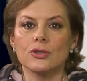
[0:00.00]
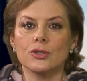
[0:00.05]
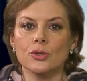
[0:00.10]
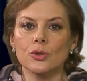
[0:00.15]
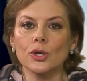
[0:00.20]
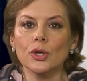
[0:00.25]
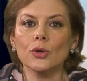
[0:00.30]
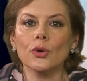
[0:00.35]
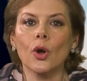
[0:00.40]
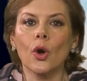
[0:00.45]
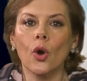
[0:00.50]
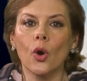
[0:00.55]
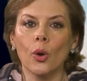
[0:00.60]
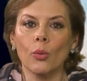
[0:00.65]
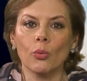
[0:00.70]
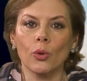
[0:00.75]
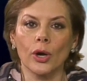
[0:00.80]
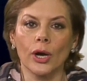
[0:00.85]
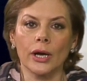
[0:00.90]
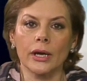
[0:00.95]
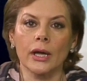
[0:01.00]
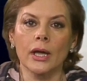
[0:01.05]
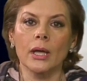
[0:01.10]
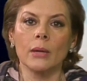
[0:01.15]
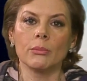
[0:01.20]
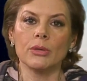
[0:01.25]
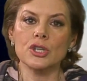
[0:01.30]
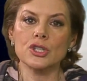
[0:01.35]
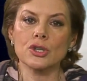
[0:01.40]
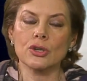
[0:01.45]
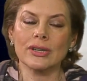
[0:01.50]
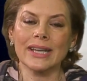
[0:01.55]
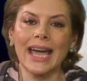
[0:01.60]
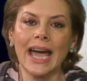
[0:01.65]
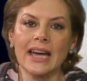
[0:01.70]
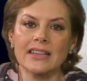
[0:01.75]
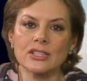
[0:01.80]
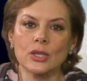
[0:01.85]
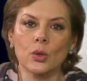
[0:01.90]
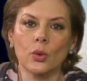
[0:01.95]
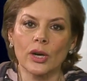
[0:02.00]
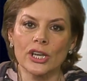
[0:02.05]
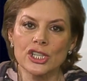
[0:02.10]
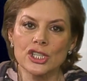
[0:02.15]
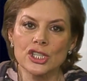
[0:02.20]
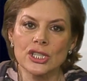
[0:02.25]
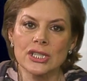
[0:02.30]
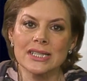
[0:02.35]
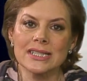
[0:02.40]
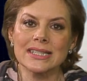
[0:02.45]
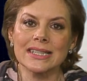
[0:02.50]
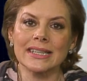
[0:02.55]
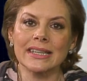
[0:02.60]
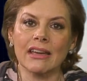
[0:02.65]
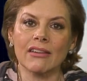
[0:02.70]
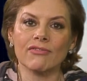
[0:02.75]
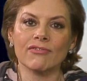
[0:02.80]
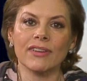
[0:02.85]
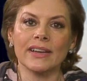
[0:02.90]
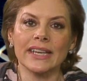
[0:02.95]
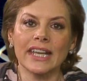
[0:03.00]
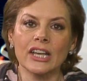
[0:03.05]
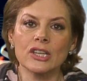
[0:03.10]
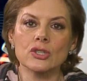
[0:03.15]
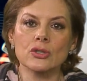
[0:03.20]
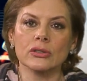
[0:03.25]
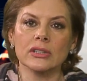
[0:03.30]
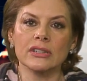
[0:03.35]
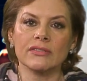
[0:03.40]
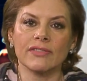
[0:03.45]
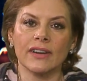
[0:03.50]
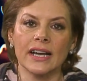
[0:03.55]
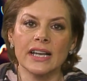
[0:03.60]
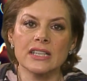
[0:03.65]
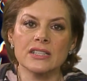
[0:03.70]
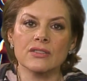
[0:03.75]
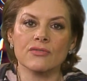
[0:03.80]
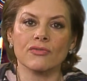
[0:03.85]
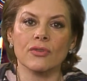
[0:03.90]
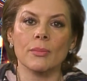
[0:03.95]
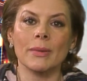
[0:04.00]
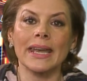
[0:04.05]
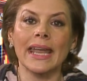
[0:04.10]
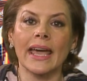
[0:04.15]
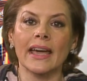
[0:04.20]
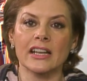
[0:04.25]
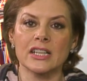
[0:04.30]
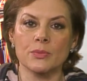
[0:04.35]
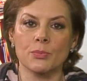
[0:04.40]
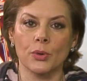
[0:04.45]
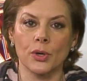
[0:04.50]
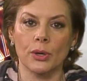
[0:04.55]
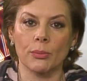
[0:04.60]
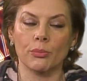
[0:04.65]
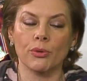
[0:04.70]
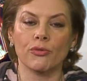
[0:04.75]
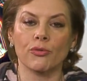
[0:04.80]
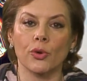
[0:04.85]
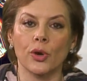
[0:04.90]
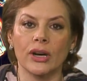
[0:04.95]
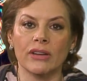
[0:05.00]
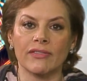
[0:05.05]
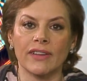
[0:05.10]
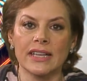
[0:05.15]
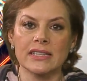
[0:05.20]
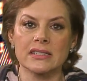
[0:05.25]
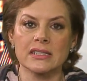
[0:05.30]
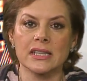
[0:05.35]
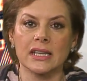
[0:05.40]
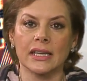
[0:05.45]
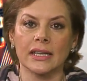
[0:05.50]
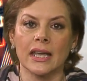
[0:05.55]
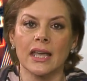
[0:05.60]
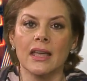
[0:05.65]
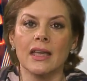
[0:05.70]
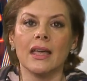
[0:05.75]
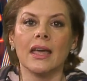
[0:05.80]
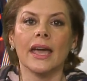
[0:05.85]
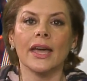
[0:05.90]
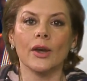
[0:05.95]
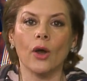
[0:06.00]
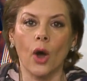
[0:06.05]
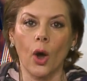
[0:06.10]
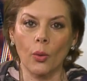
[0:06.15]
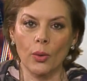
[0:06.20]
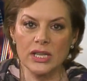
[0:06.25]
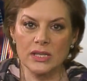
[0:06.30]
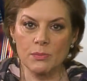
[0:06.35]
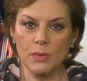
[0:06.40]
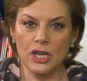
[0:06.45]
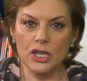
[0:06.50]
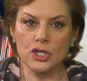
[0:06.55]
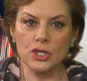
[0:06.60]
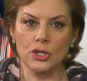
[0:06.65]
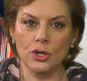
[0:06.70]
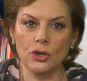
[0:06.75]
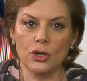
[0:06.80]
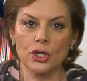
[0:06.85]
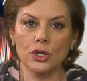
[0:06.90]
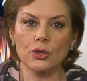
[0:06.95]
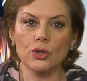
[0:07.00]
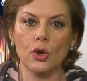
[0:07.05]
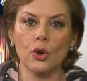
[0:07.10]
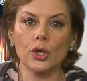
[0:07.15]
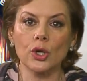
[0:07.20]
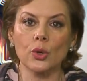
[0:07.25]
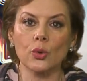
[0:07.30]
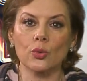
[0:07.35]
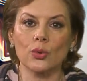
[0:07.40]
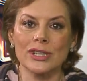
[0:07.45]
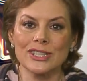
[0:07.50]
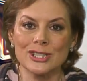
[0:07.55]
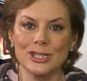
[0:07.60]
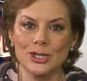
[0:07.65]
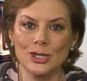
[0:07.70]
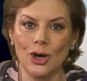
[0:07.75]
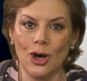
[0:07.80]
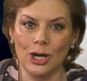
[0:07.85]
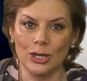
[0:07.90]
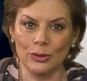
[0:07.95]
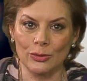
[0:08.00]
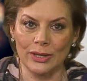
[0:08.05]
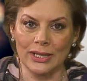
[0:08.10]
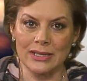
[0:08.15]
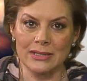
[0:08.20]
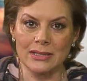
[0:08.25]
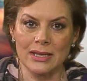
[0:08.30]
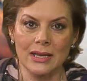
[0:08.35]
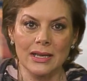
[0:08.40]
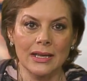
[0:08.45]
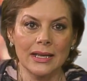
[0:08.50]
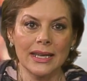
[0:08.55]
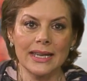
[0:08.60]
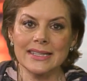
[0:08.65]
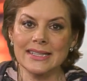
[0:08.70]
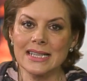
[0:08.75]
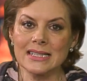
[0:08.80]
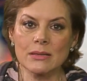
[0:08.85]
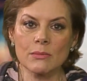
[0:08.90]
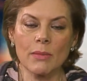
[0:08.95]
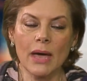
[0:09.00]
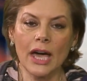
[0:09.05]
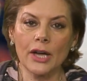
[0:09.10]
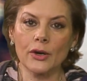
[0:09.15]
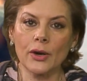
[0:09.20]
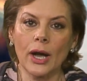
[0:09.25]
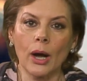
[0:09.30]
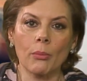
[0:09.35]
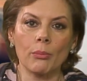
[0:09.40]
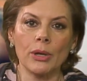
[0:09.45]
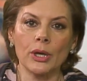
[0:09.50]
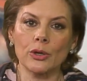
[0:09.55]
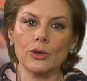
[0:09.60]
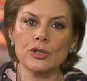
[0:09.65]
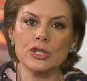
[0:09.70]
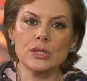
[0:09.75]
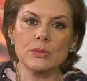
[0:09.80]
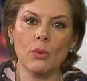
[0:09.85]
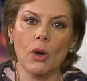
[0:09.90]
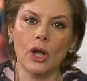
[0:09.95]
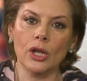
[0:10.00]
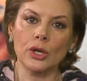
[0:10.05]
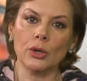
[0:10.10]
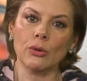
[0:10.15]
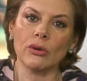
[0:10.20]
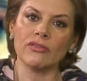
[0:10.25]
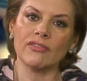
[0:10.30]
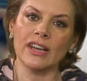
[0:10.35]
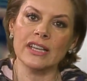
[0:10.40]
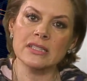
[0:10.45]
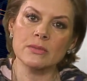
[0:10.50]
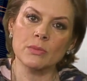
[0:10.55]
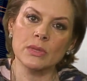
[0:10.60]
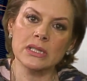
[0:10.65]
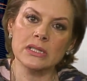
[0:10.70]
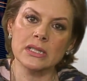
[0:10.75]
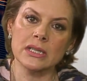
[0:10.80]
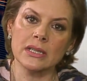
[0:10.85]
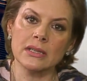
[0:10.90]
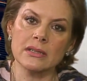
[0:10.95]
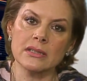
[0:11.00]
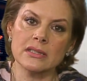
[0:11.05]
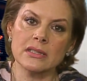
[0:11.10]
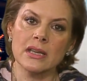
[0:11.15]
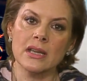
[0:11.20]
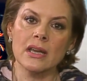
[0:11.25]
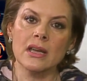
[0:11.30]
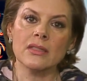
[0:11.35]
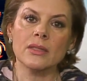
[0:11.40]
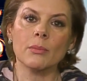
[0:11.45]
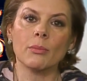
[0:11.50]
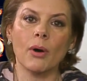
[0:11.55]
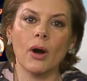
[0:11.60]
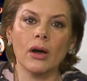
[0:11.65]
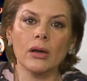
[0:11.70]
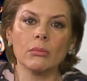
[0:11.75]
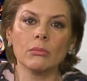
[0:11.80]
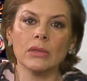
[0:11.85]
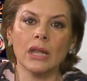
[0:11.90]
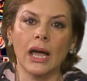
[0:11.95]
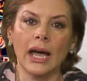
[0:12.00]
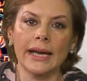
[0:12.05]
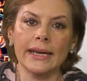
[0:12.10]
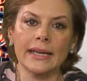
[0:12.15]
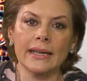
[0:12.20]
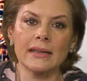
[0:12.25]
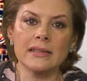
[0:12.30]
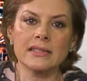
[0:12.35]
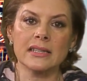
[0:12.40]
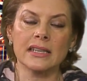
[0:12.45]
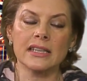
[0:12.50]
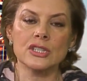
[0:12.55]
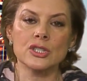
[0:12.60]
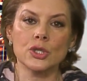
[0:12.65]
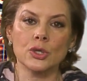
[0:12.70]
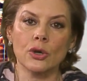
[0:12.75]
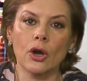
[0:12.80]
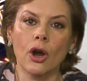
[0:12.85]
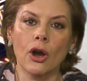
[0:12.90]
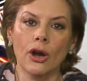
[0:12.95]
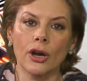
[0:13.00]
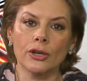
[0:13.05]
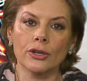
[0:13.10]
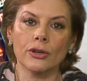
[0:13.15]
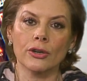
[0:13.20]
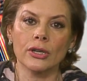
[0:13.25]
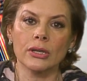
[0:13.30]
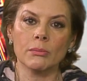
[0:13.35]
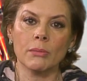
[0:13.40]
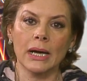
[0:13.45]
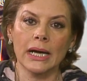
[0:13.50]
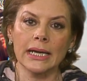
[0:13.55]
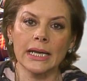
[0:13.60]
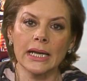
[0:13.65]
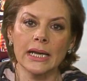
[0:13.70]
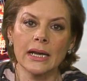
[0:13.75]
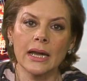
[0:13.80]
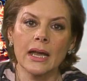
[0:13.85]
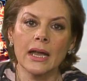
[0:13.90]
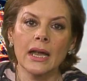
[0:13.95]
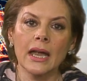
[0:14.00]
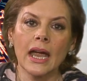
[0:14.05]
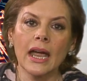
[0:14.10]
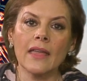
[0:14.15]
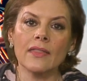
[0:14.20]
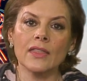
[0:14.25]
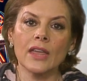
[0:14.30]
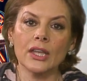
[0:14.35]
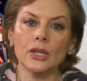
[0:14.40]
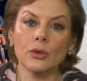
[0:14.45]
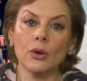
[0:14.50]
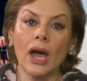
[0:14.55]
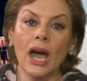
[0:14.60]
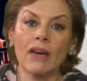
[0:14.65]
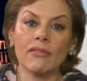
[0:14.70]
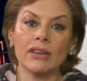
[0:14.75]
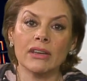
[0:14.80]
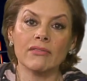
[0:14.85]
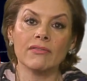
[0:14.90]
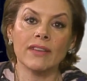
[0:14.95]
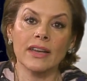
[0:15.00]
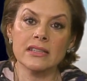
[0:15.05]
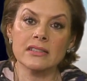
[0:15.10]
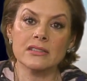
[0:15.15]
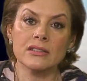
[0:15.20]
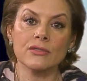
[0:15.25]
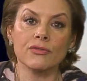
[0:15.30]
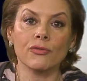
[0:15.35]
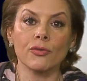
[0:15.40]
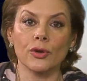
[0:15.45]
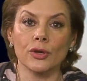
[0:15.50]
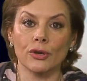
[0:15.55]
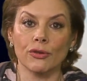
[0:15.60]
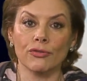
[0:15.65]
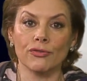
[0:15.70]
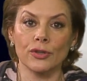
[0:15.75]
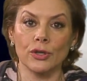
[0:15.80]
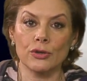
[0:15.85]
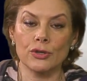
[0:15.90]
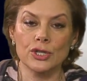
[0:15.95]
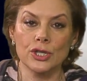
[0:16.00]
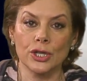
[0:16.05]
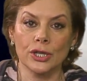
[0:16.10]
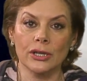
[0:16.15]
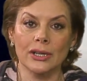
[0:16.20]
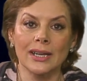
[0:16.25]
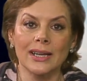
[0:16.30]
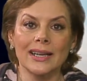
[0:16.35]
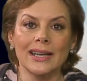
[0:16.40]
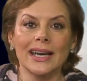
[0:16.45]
Do your homework. Be sure to ask questions and get financial advice from an expert before investing. And always make sure you know your risk tolerance. It doesn't matter how big or small your investment is. The bottom line is that it's your hard-earned money and that you have it invested for your future.